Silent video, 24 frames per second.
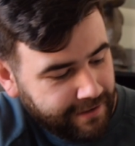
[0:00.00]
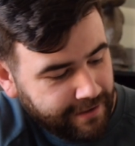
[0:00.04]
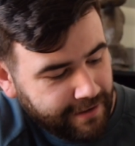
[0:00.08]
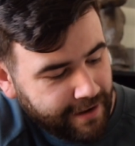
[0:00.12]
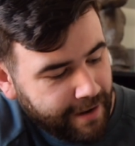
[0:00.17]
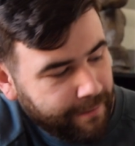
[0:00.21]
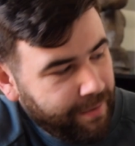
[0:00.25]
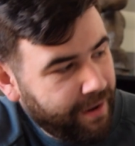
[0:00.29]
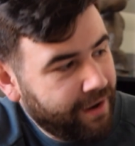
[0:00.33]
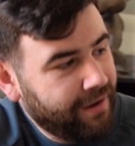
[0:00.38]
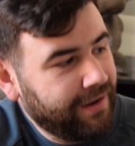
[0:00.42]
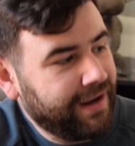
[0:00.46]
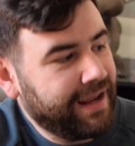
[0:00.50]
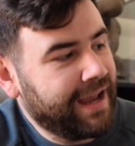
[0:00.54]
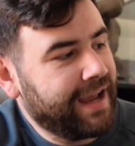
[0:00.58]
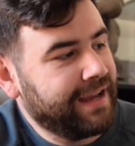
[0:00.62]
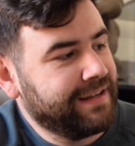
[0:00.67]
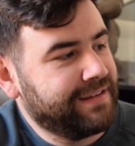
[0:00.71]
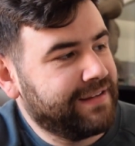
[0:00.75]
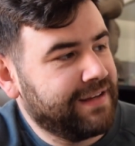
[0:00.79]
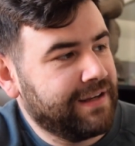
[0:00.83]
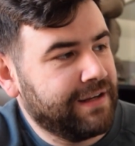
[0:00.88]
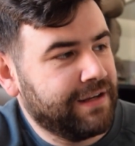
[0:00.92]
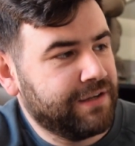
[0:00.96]
Apparently
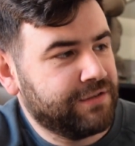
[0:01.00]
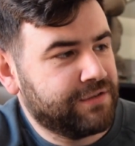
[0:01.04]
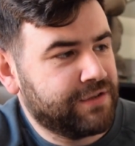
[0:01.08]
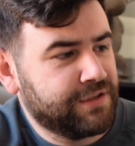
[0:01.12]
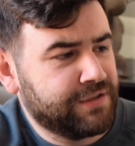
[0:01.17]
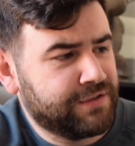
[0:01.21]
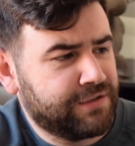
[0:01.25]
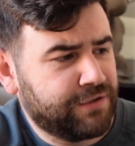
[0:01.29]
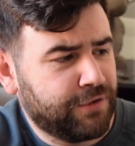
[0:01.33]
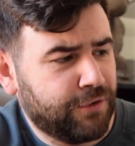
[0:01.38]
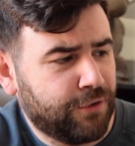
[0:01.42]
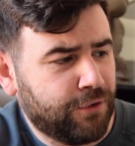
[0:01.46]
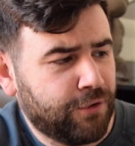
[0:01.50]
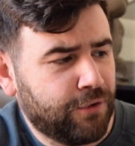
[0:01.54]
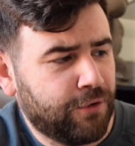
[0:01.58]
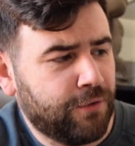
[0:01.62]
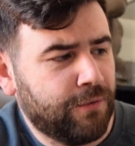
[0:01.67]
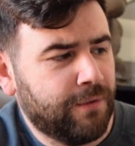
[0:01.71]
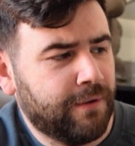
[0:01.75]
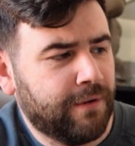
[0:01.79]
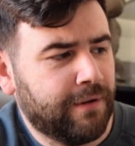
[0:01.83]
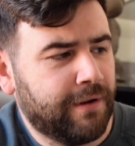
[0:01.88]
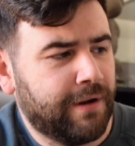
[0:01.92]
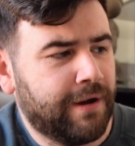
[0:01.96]
18 inches
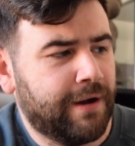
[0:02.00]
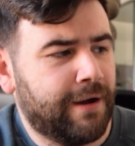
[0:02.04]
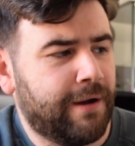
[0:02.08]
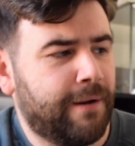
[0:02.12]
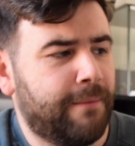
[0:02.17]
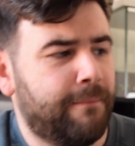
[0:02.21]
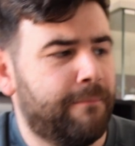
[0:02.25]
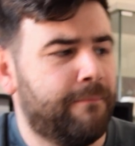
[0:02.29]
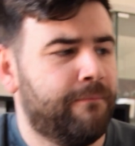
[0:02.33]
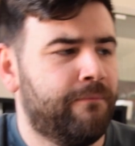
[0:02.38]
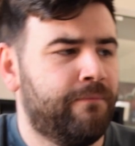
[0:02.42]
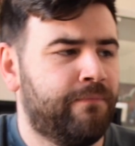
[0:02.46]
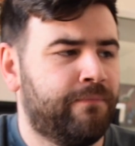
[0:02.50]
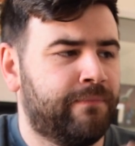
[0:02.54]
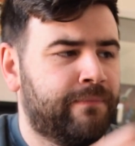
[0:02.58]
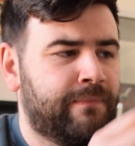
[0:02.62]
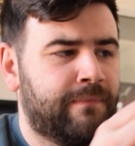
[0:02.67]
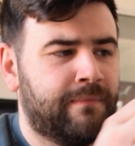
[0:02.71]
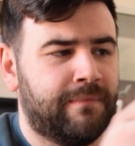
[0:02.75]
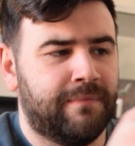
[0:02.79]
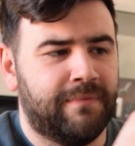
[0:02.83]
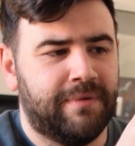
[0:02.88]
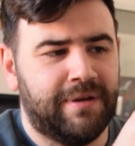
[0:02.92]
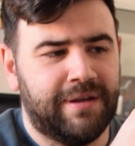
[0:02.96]
tall,
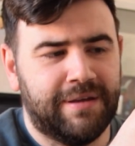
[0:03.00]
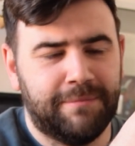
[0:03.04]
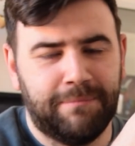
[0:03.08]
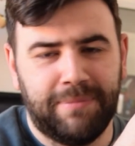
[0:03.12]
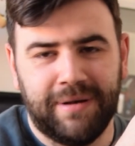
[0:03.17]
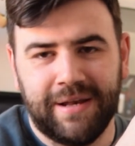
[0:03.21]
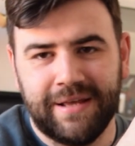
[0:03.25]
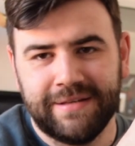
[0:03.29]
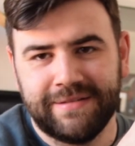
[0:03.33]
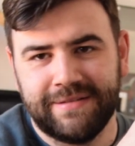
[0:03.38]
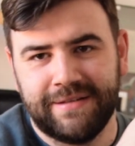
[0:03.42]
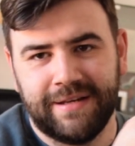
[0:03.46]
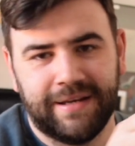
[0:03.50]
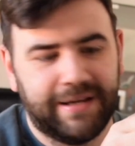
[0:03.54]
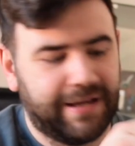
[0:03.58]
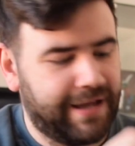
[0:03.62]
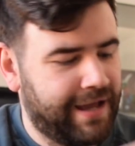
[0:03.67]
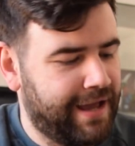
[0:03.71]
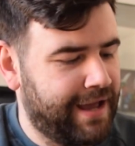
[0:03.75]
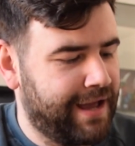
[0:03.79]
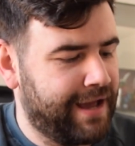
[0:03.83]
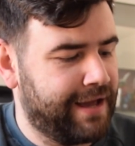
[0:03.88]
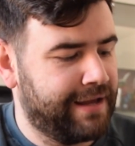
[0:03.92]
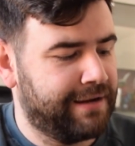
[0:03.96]
plastic
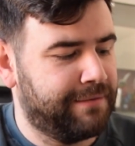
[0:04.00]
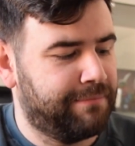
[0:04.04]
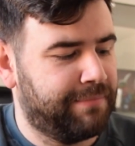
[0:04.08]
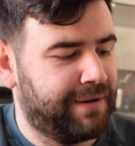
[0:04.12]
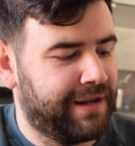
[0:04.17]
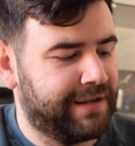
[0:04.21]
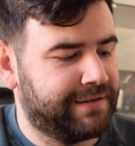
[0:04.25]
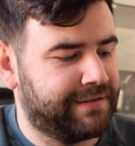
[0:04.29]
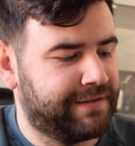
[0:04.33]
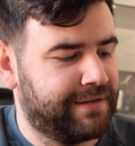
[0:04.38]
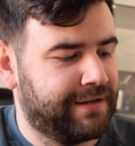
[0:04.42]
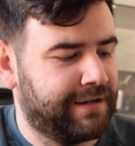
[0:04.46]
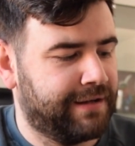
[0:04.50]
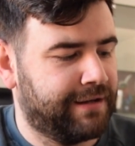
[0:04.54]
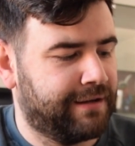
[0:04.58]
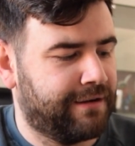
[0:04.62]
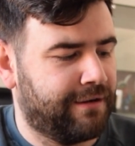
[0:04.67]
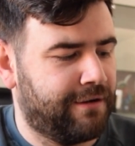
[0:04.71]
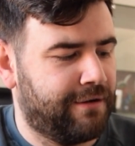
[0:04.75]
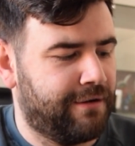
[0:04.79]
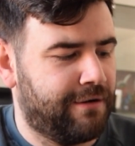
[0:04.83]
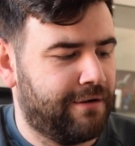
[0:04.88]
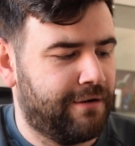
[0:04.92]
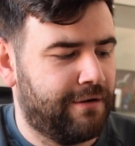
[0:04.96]
head, plastic
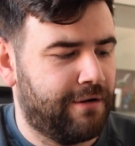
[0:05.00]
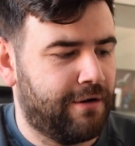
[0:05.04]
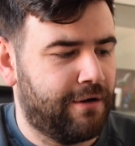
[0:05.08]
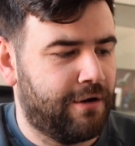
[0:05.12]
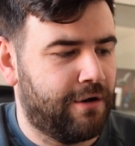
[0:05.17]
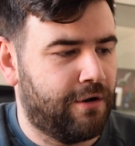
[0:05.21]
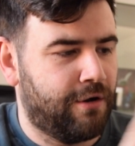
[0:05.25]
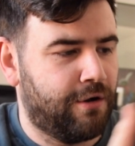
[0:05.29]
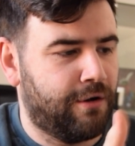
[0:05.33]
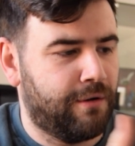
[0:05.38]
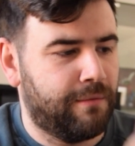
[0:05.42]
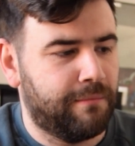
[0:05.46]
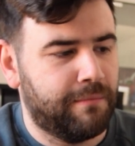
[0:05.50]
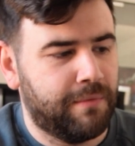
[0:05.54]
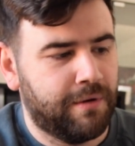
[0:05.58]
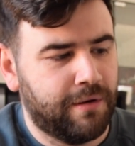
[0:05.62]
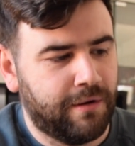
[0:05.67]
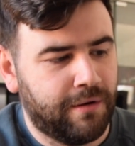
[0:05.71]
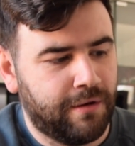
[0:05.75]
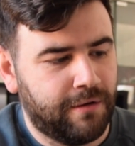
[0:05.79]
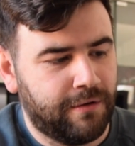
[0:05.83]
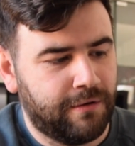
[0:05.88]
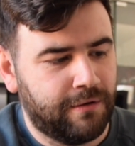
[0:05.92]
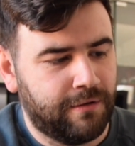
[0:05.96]
arm
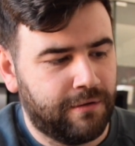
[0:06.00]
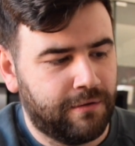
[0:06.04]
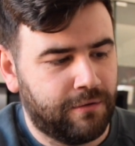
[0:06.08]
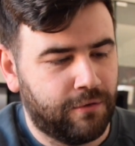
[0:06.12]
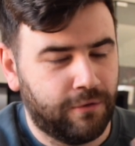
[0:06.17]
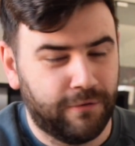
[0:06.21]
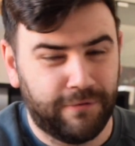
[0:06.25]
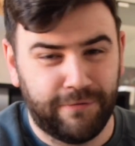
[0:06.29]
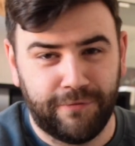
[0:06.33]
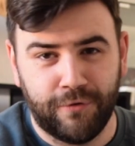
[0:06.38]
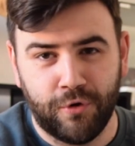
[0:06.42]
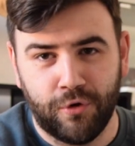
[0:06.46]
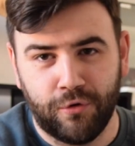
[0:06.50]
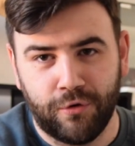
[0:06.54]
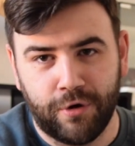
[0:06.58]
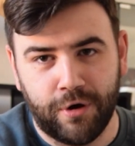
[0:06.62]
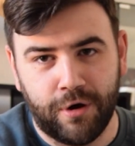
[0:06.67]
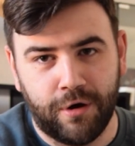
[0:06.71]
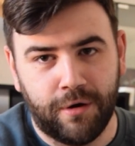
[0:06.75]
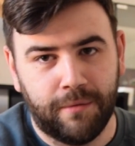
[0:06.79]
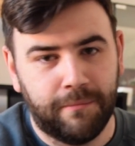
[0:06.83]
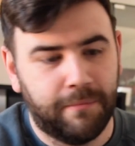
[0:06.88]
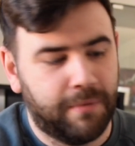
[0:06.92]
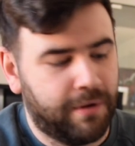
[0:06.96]
or
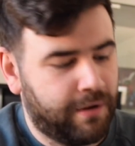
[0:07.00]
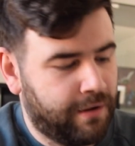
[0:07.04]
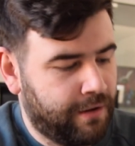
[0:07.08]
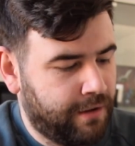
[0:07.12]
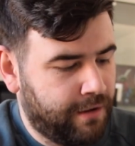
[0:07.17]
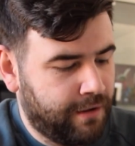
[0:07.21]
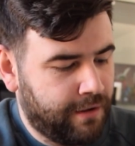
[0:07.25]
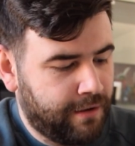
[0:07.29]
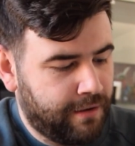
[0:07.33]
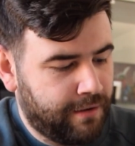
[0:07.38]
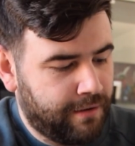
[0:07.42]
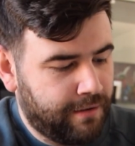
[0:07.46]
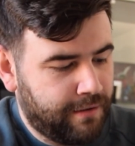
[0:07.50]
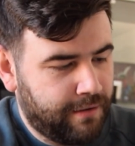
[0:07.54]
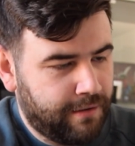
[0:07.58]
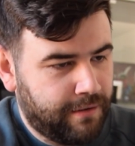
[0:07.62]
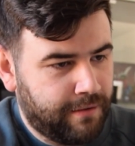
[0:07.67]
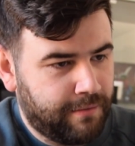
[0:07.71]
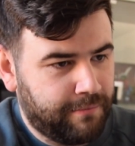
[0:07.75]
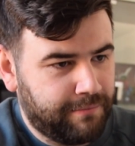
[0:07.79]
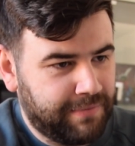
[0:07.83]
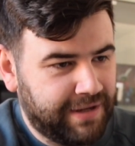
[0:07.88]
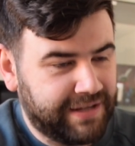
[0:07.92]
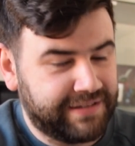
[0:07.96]
forearm,
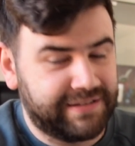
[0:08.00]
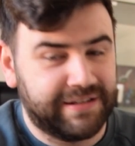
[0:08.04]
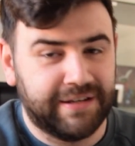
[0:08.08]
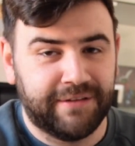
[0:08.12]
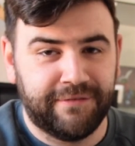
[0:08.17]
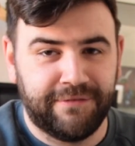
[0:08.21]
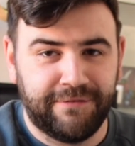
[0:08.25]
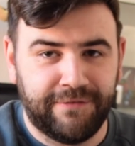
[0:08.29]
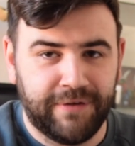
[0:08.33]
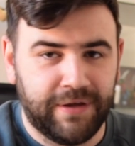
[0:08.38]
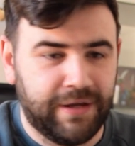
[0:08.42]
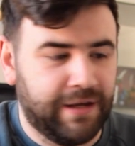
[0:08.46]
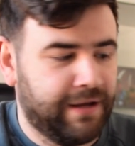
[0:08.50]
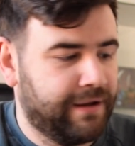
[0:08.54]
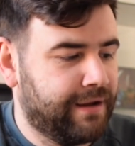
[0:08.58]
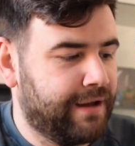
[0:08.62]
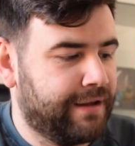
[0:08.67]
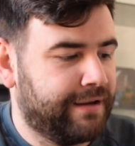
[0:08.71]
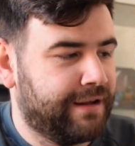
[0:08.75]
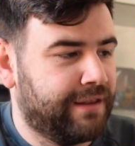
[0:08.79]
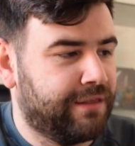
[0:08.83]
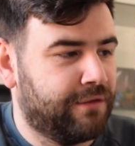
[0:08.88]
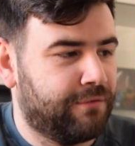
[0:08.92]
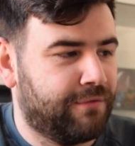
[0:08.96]
plastic feet,
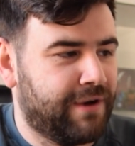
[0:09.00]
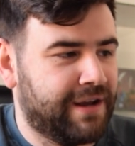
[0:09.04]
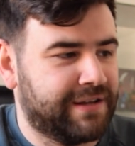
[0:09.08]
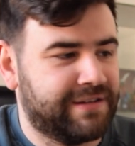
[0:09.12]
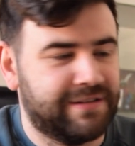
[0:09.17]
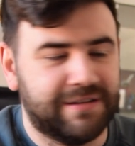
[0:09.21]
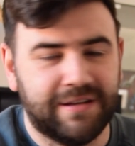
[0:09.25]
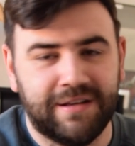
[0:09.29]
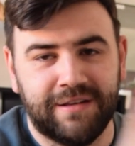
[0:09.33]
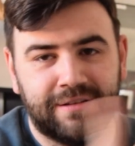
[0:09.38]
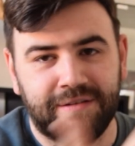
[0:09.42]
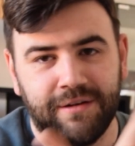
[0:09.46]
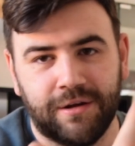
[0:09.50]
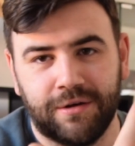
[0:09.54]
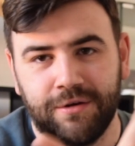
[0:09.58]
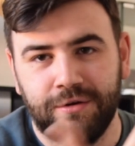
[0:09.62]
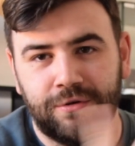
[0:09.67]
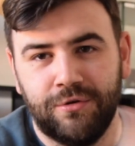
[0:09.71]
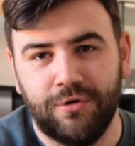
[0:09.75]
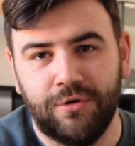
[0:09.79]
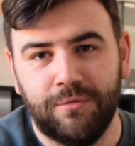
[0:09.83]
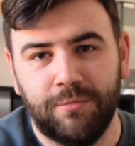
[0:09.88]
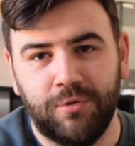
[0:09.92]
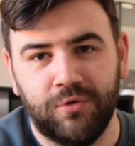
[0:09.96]
and then the rest is like a
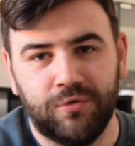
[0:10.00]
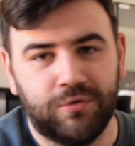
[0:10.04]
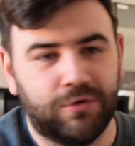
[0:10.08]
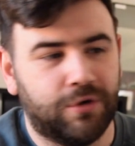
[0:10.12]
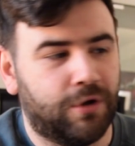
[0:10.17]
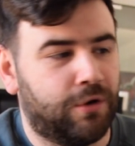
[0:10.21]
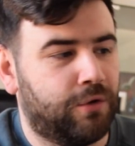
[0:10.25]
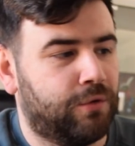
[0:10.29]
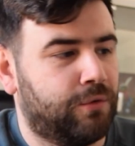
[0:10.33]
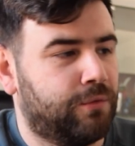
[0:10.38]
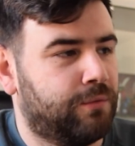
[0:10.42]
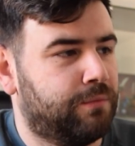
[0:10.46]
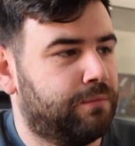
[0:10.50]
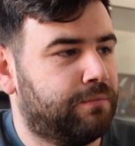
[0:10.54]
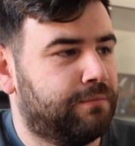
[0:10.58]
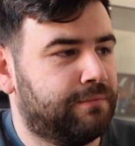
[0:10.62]
normal doll